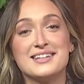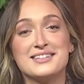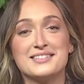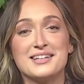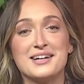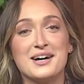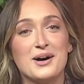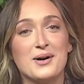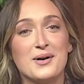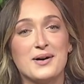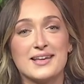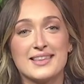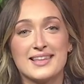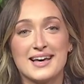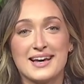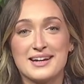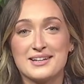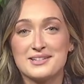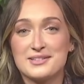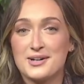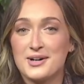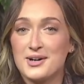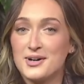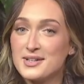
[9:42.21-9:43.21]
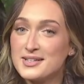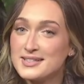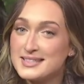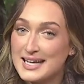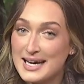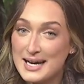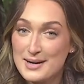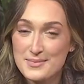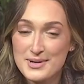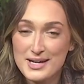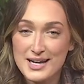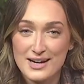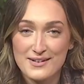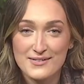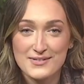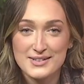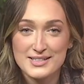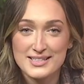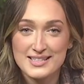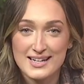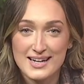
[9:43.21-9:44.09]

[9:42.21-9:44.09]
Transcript: So that is all the time we have for